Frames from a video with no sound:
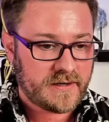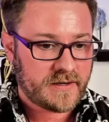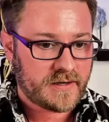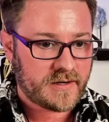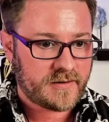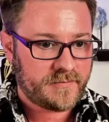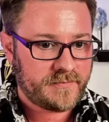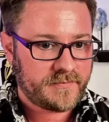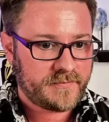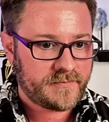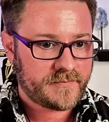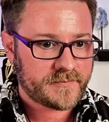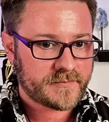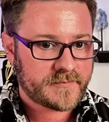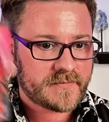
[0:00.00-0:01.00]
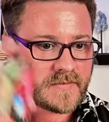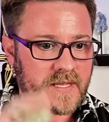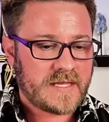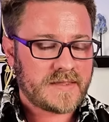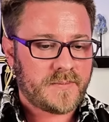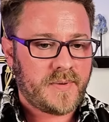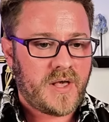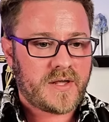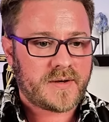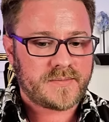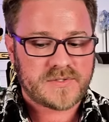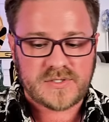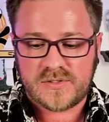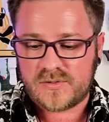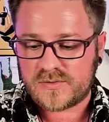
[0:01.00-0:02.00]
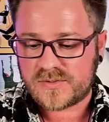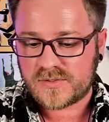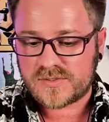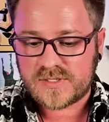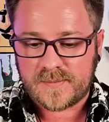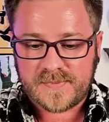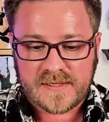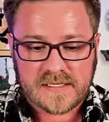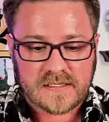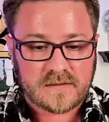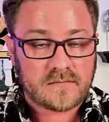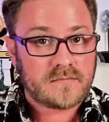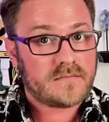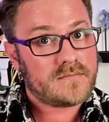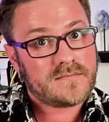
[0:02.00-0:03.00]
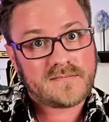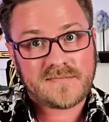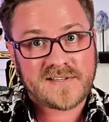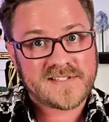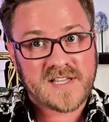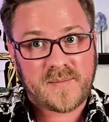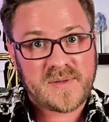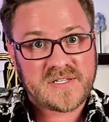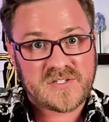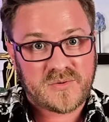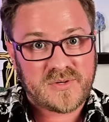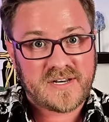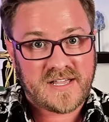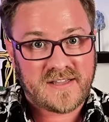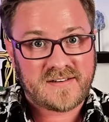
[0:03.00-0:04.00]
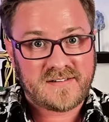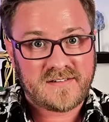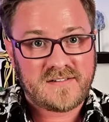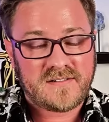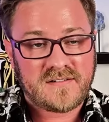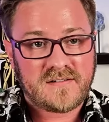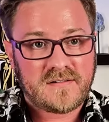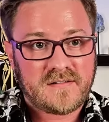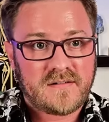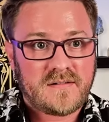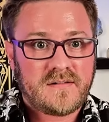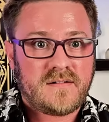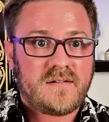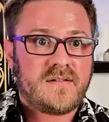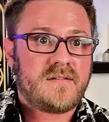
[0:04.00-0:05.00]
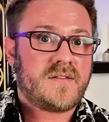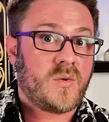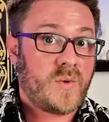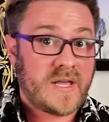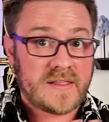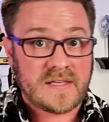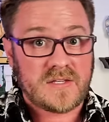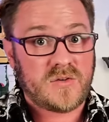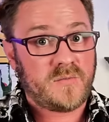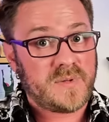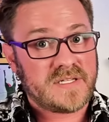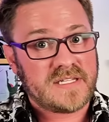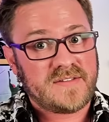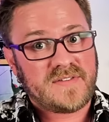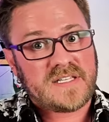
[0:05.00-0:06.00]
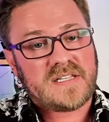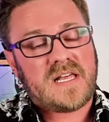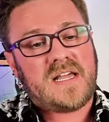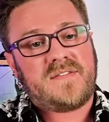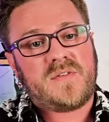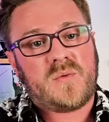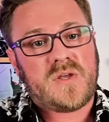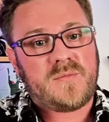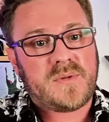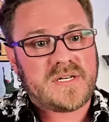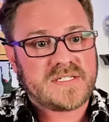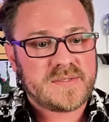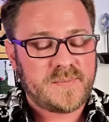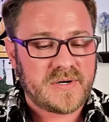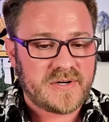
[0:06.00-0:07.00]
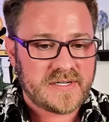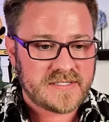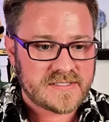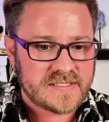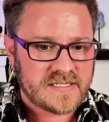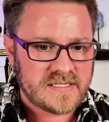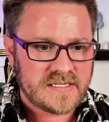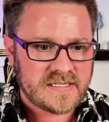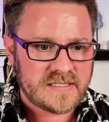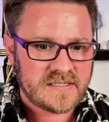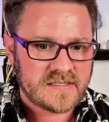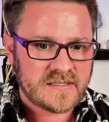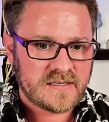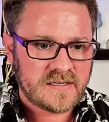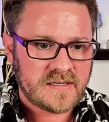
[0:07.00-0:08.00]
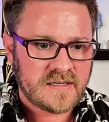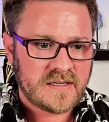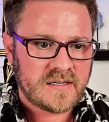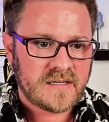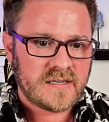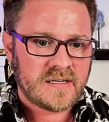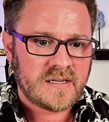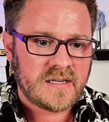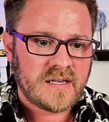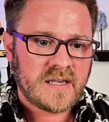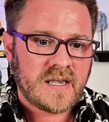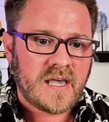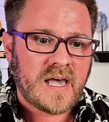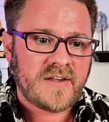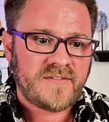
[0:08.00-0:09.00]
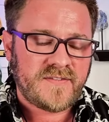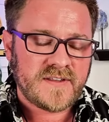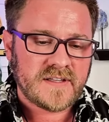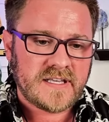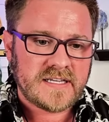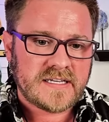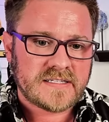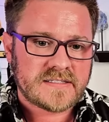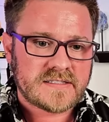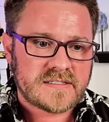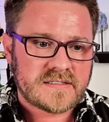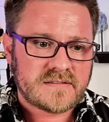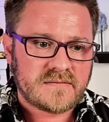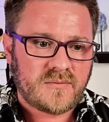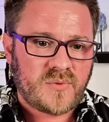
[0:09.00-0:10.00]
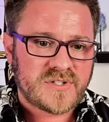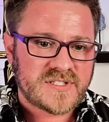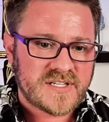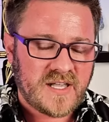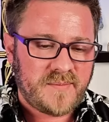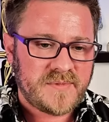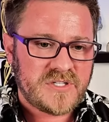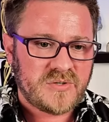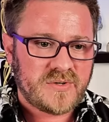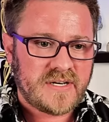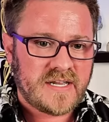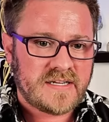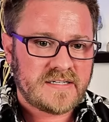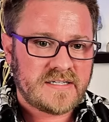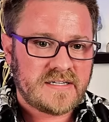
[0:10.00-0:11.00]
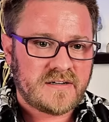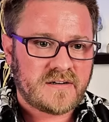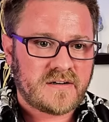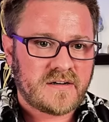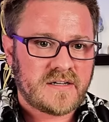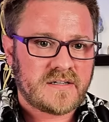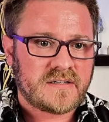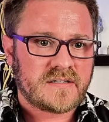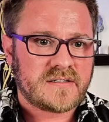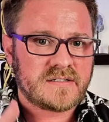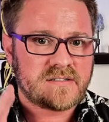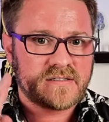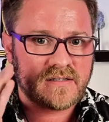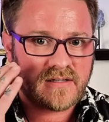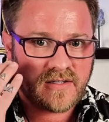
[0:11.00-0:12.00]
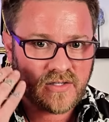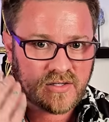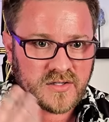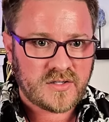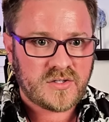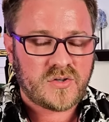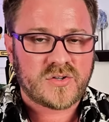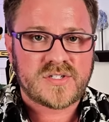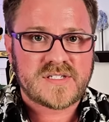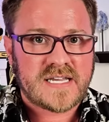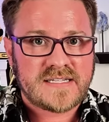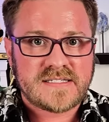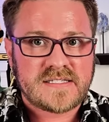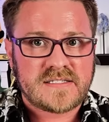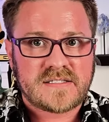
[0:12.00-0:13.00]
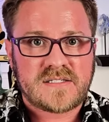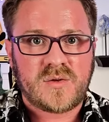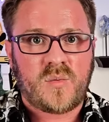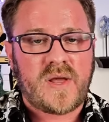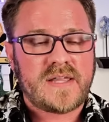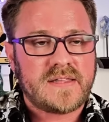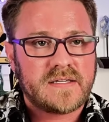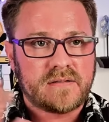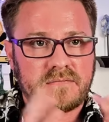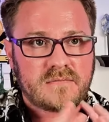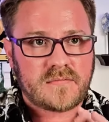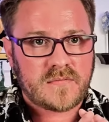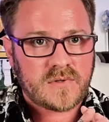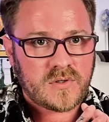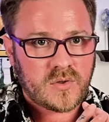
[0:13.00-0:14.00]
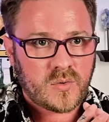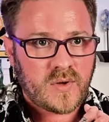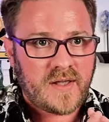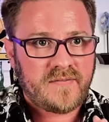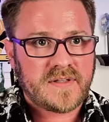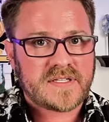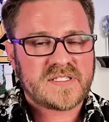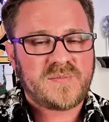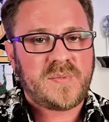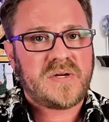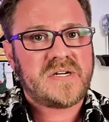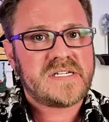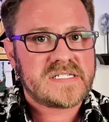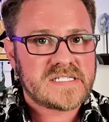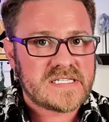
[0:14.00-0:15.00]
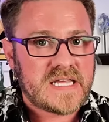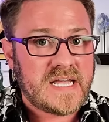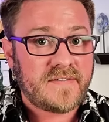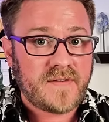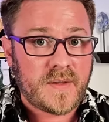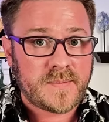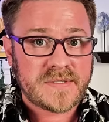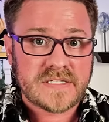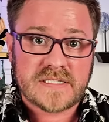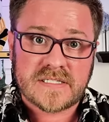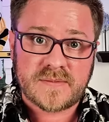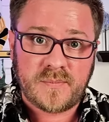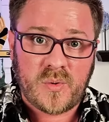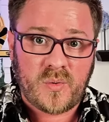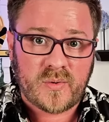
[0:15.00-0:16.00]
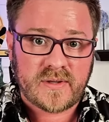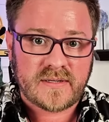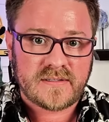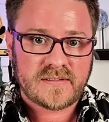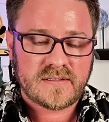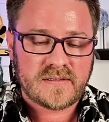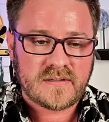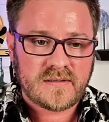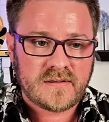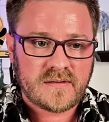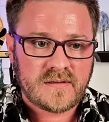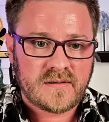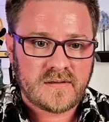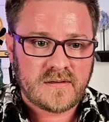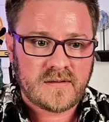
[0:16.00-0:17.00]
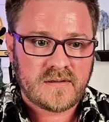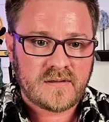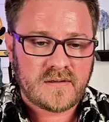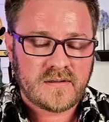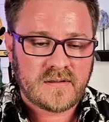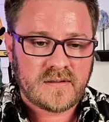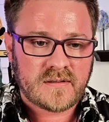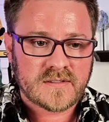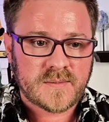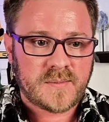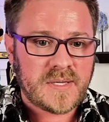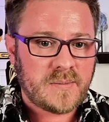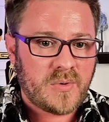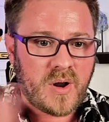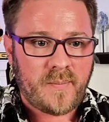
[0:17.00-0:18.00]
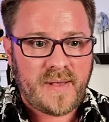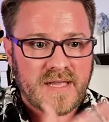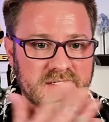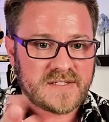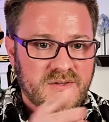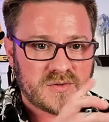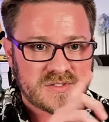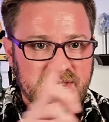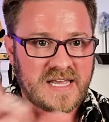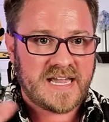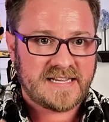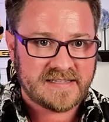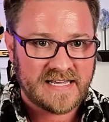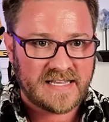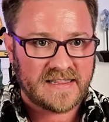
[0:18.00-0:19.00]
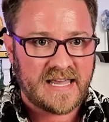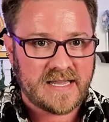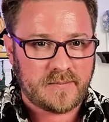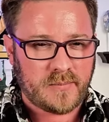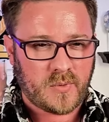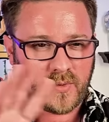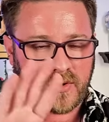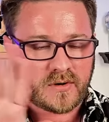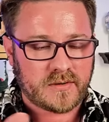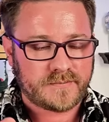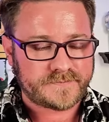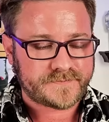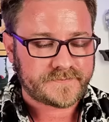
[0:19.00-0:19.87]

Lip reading: here at the bottom too. So something is coming to an end, the way that you've been living life, the way you've been experiencing it. I feel like it's what's come to an end here is your senses, the way that you have experienced life up to this point, being brought back to those light, that light board,